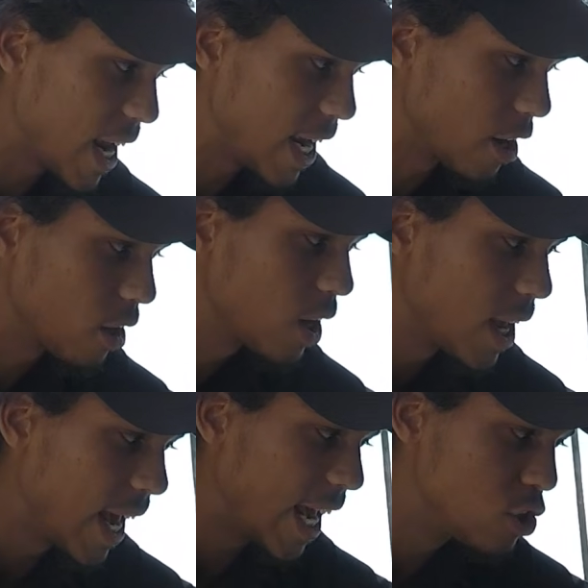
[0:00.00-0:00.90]
here
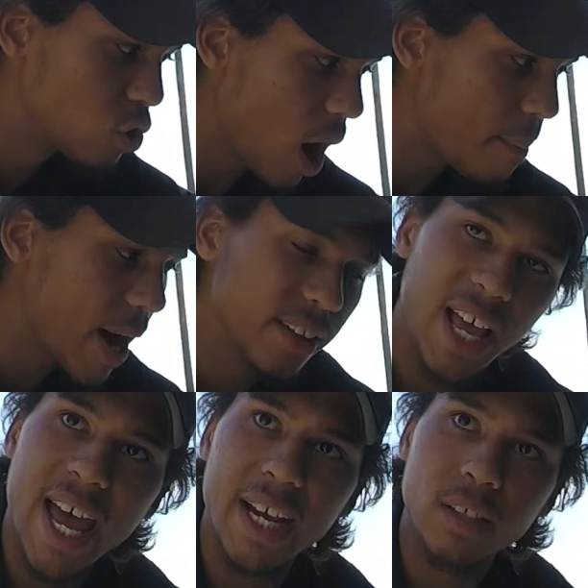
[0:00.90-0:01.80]
and drop my
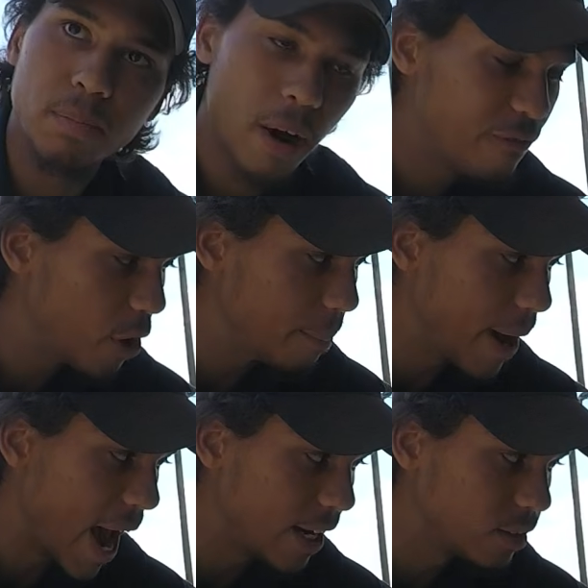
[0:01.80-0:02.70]
legs, my foot
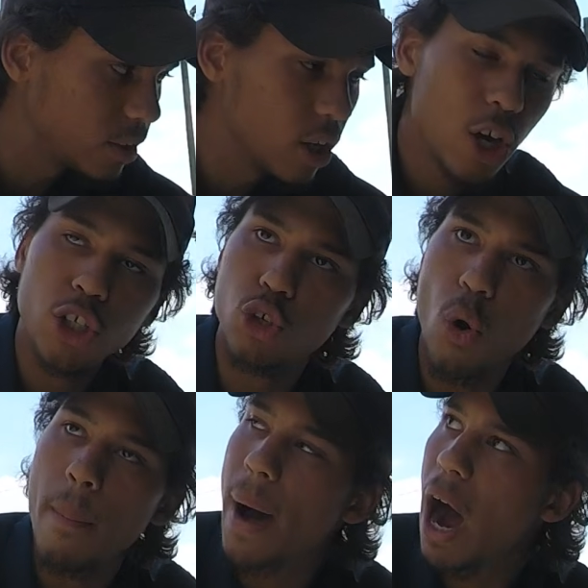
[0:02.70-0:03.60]
pads, to
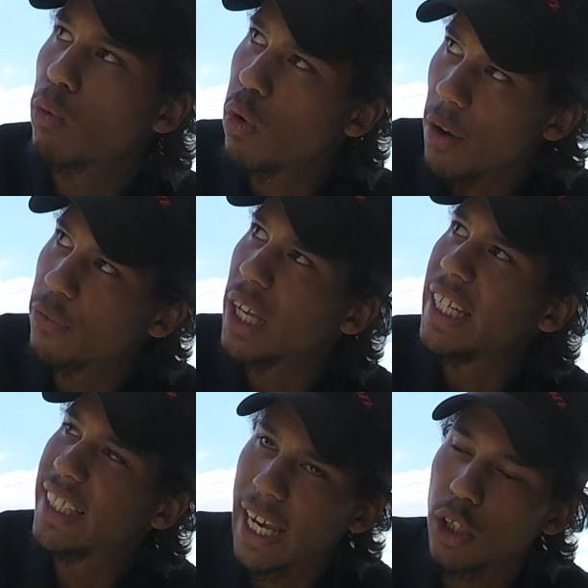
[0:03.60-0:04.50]
about roughly
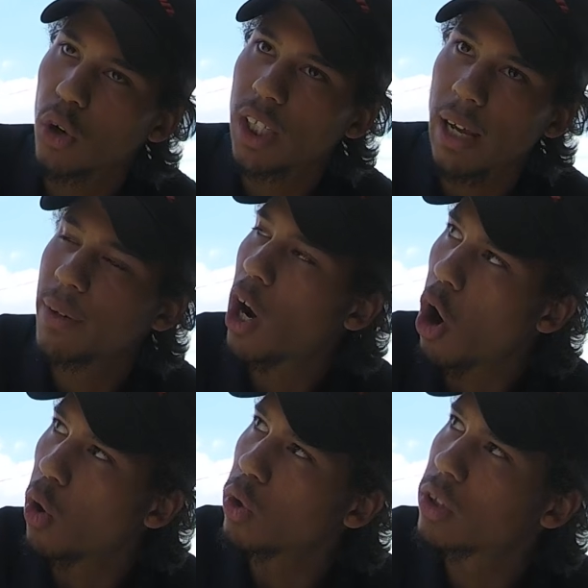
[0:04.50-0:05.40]
10 to 11
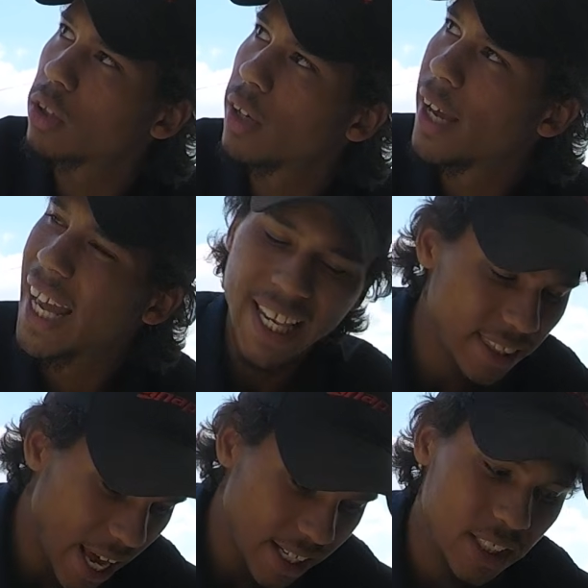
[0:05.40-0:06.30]
holes. Okay.
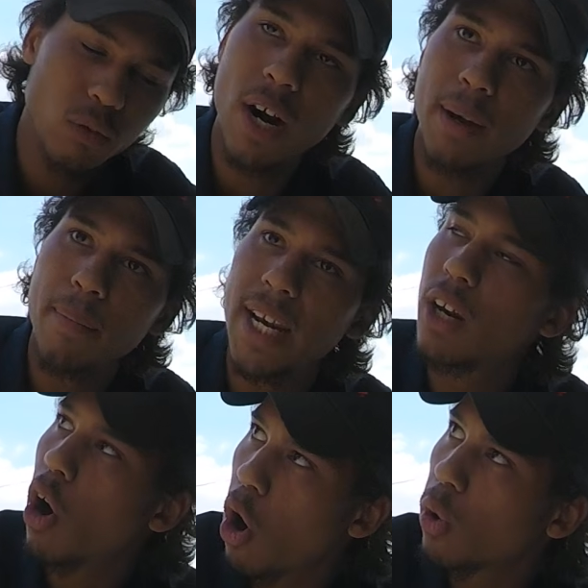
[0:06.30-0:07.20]
That is the recommended
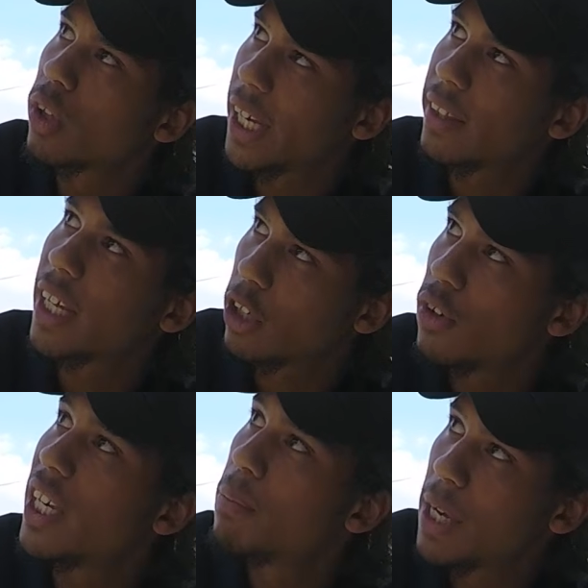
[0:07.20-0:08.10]
hole length that you
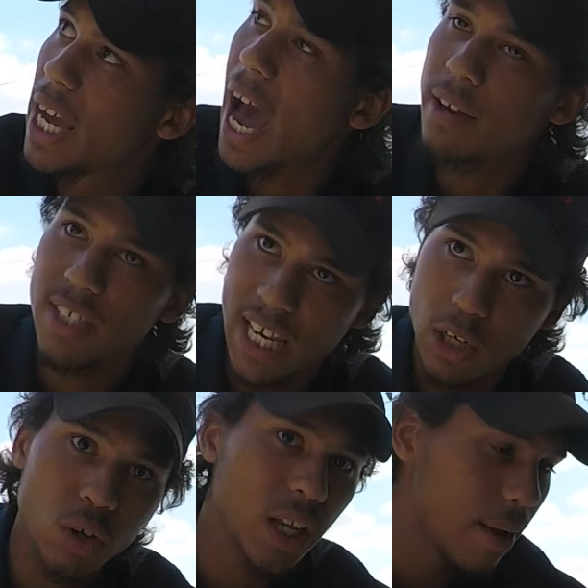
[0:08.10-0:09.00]
need to be at, 10
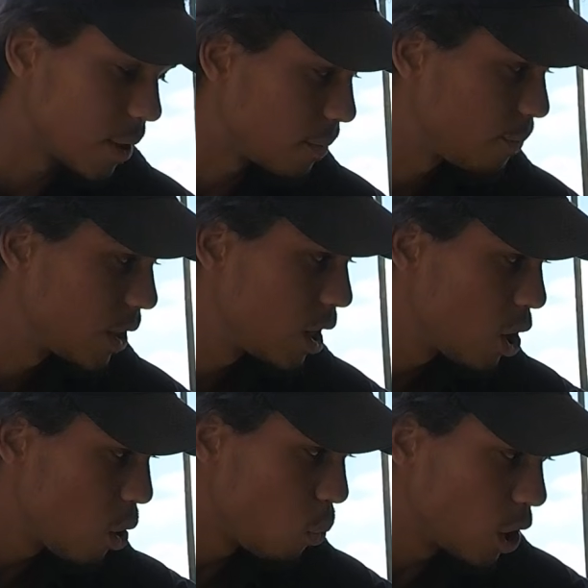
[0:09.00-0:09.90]
to
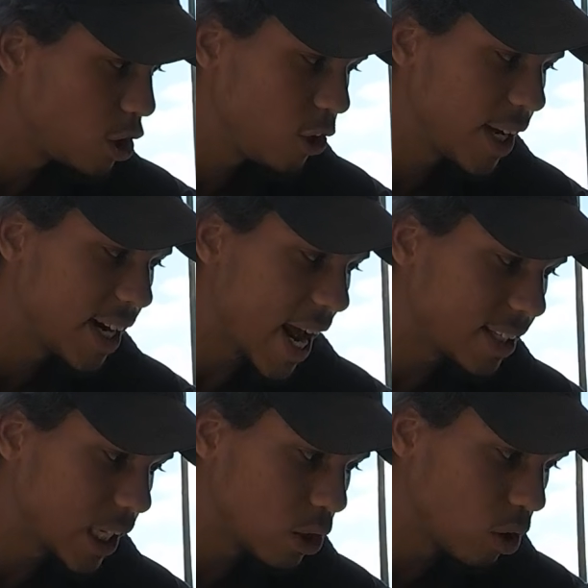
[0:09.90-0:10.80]
11. Once you get it at
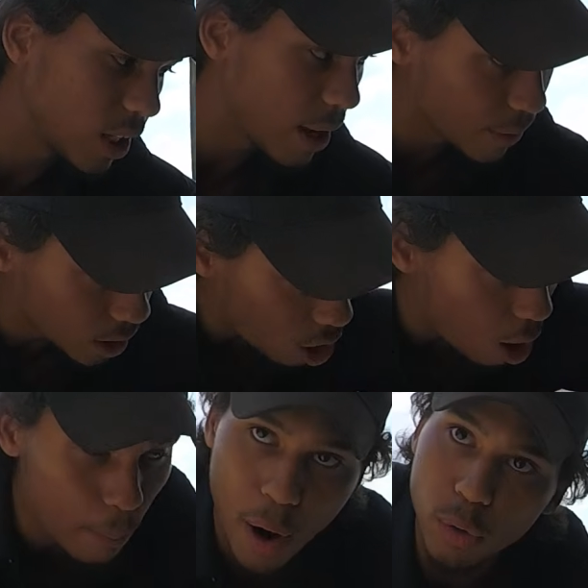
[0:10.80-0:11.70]
10 to 11
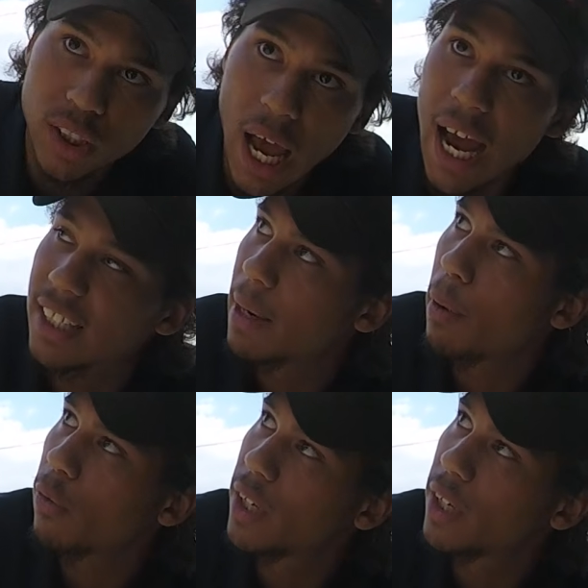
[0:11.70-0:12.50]
on both sides, they both